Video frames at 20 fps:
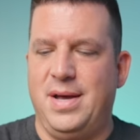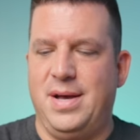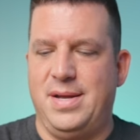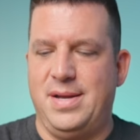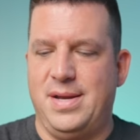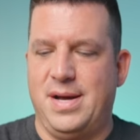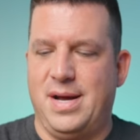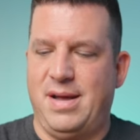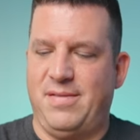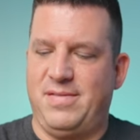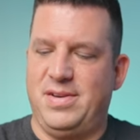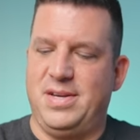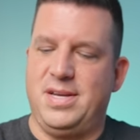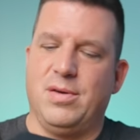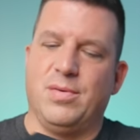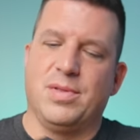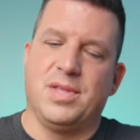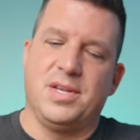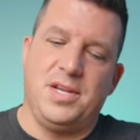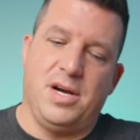and not have to
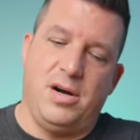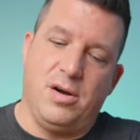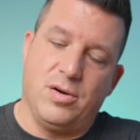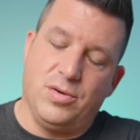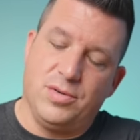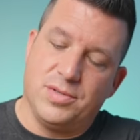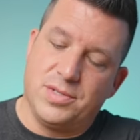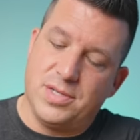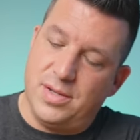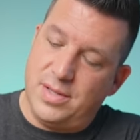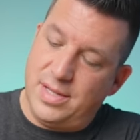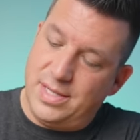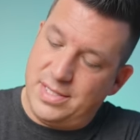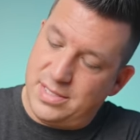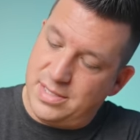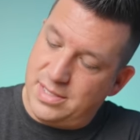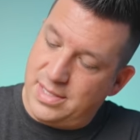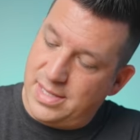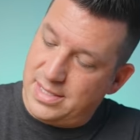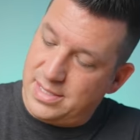deal with a dongle. So
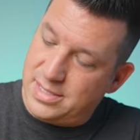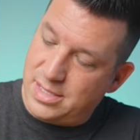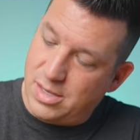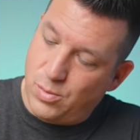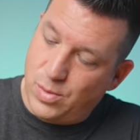that's that's a